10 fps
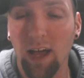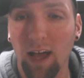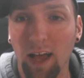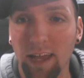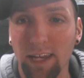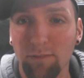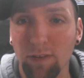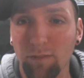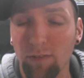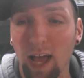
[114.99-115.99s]
And
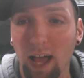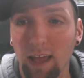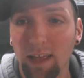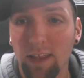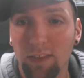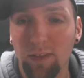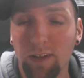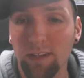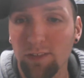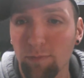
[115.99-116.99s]
even if not, they're
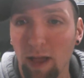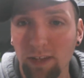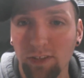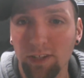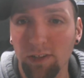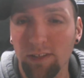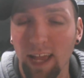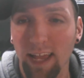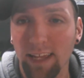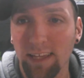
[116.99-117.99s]
going to smash into your
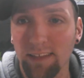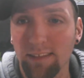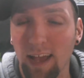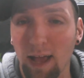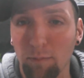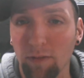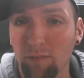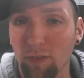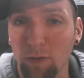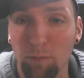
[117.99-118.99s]
tank top
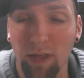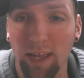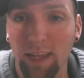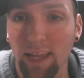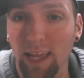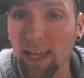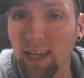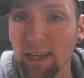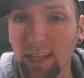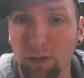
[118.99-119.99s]
if they're big
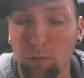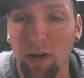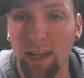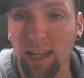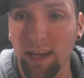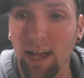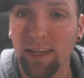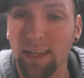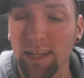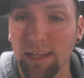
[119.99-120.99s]
and either break it,
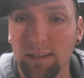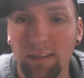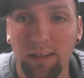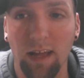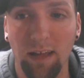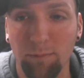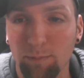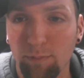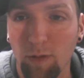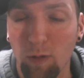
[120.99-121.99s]
knock it in, a
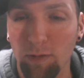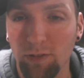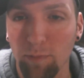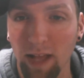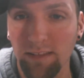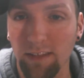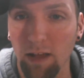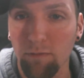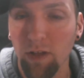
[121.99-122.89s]
whole bunch of bad stuff.